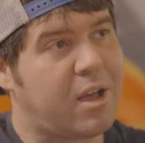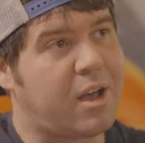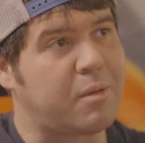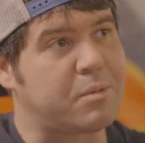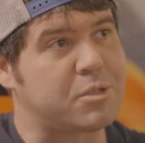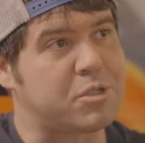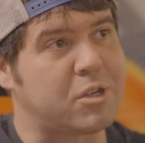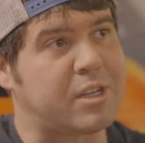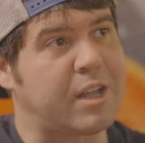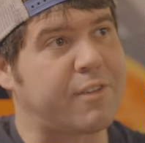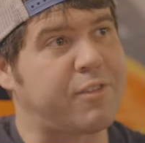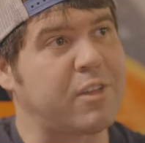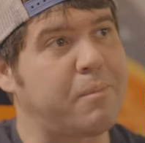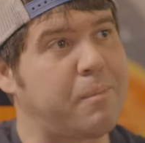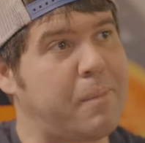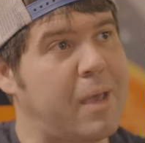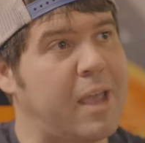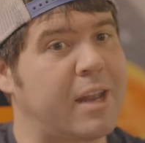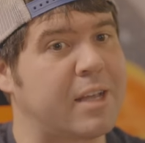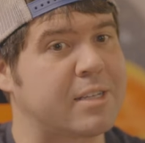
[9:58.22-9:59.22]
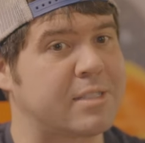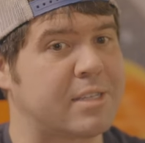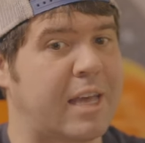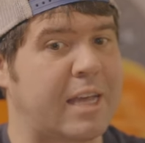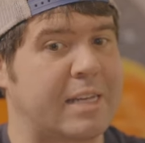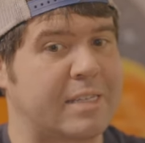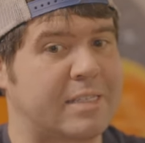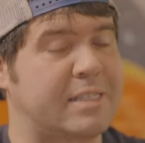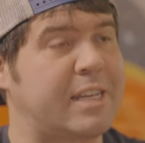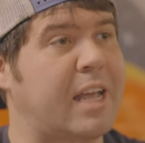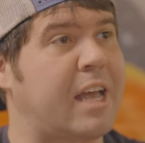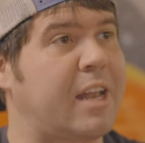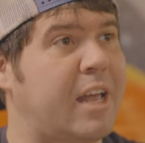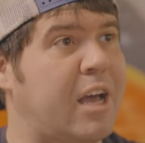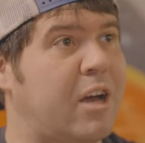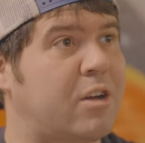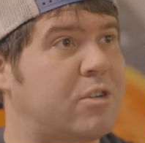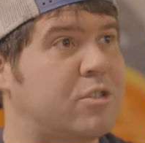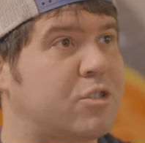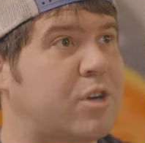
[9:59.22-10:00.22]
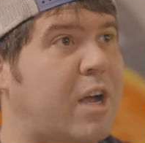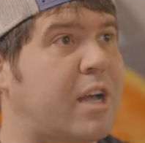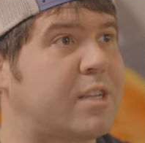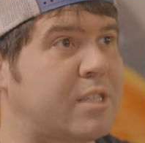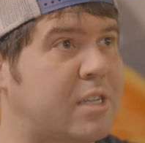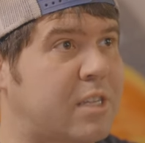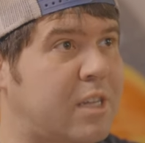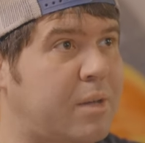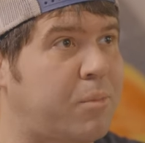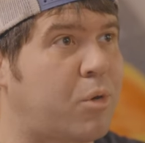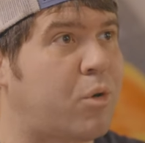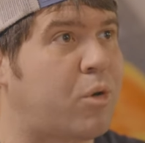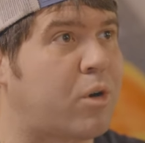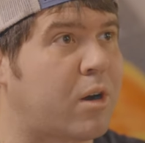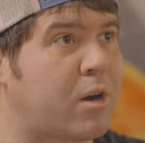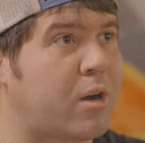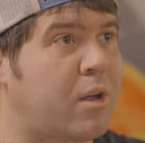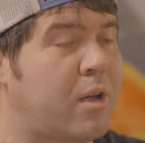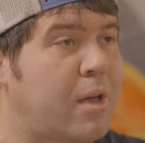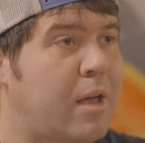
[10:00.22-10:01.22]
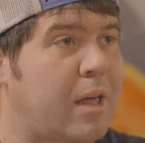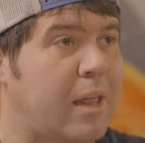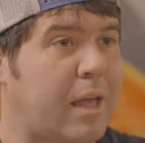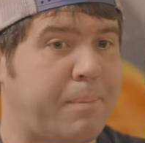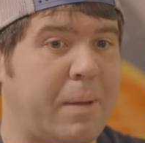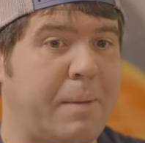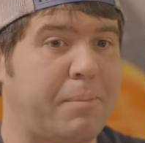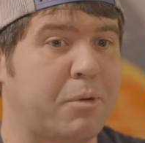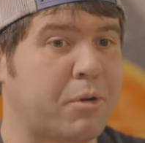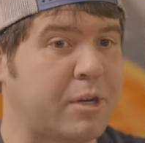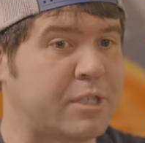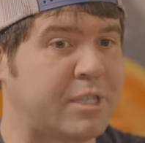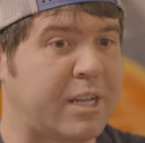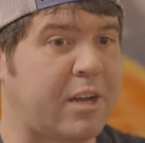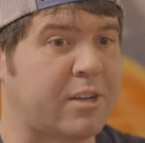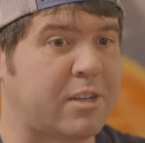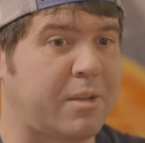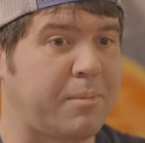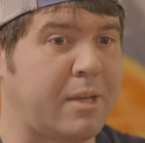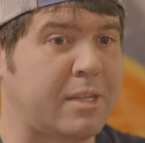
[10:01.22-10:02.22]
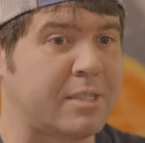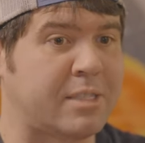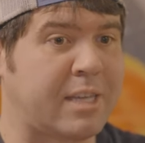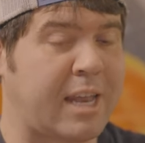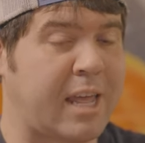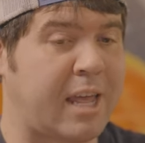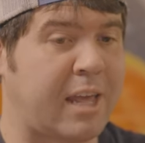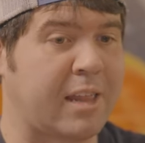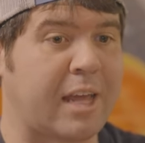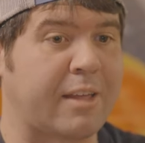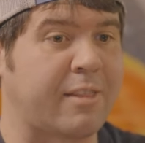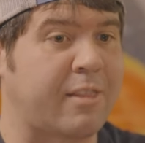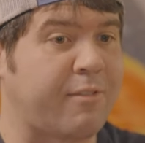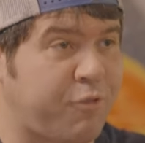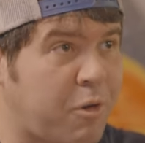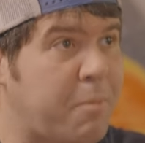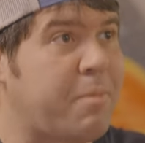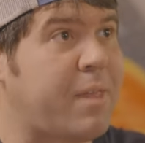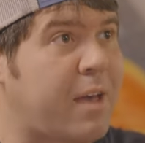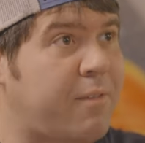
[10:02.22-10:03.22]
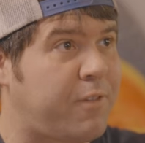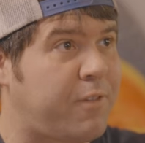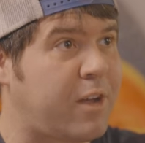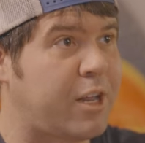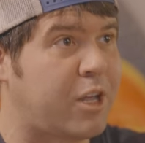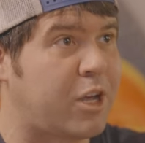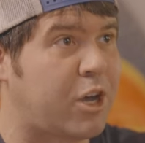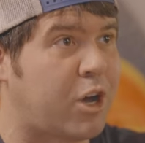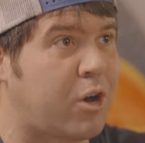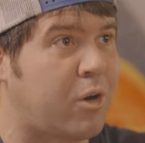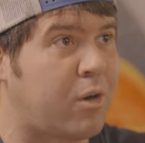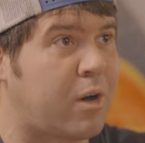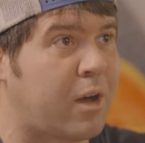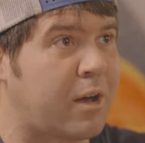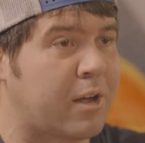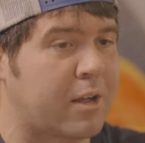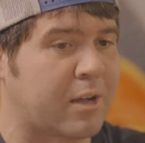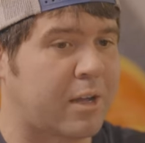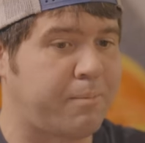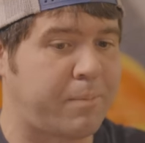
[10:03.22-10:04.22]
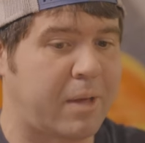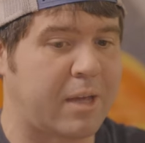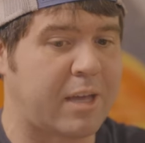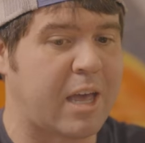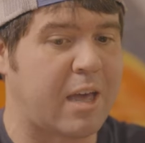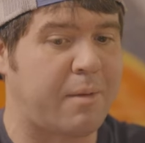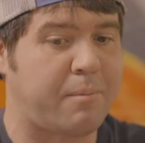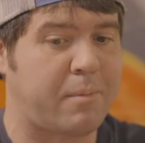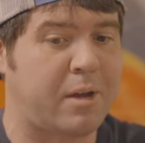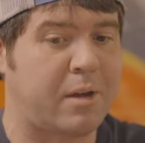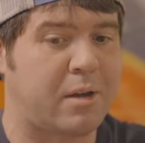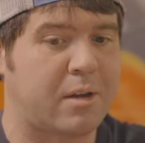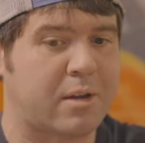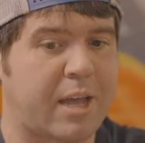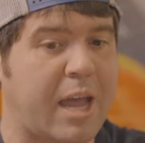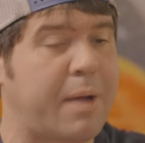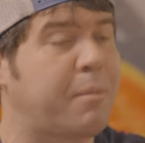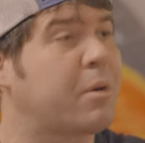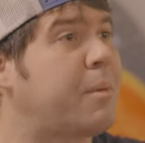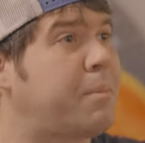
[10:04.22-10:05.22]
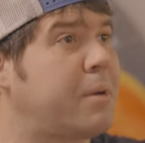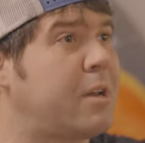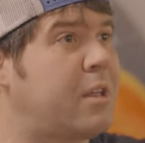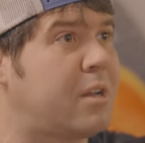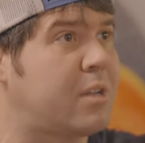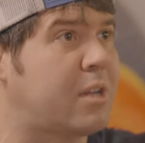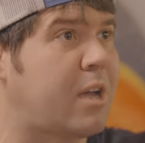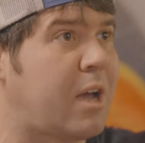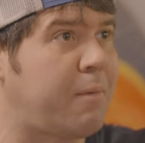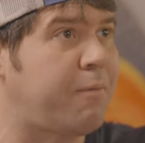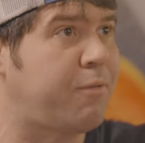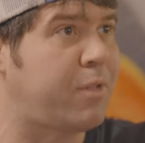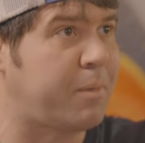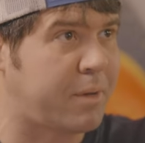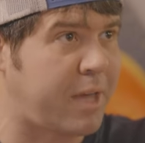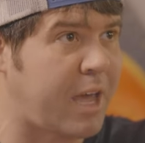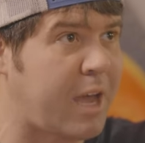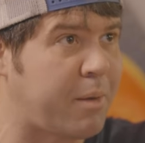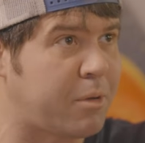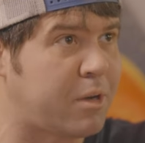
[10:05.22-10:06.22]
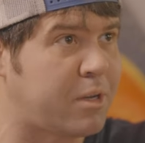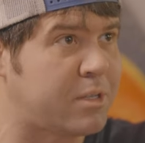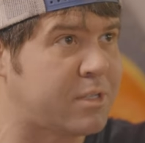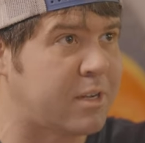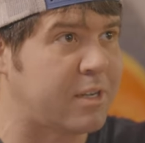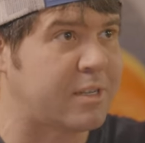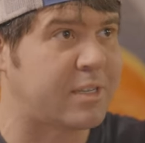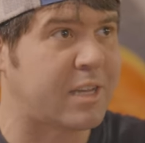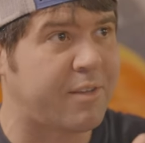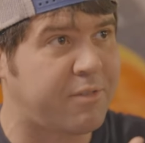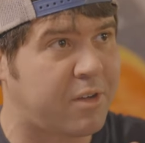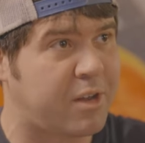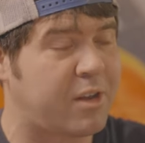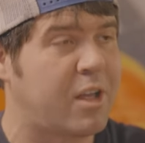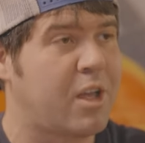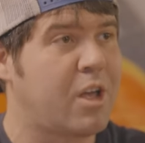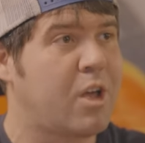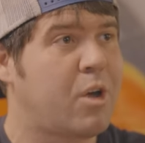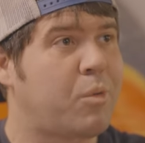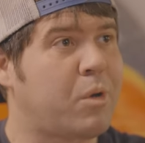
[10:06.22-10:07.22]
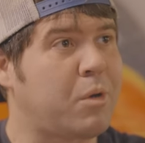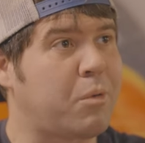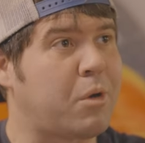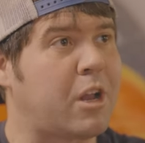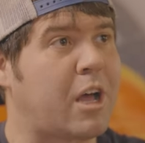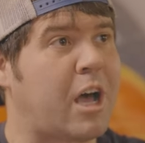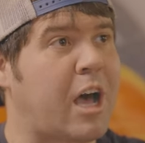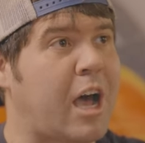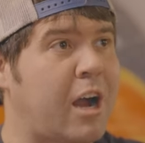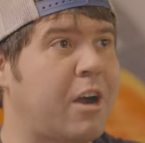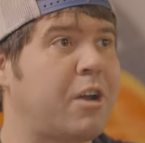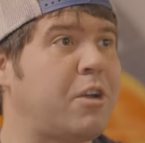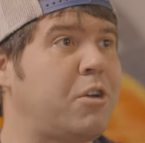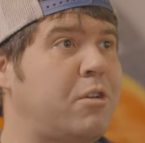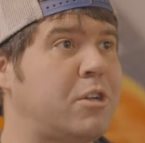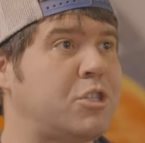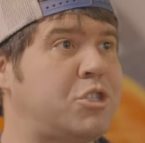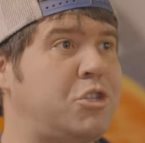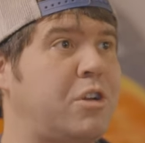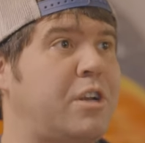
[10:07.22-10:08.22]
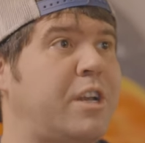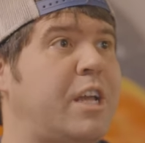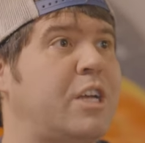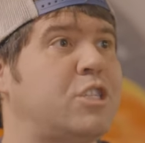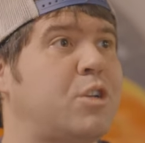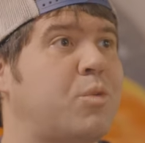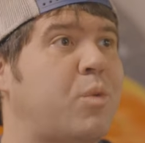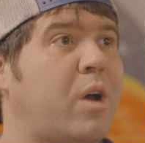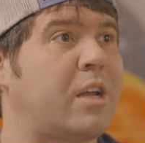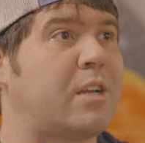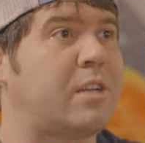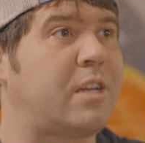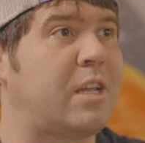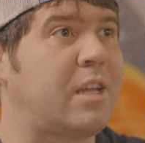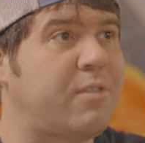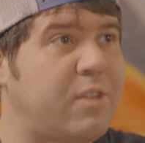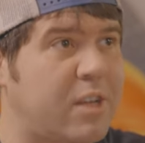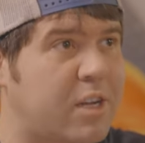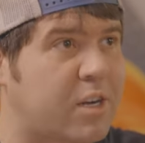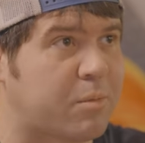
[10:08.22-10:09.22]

Um, so it definitely made us like stand out drastically more. Like people reached out to me and said, hey, like from video, a big cam camera company at the time, Flip Cameras, they're like, Devin, we want to hire you to shoot a nationwide T V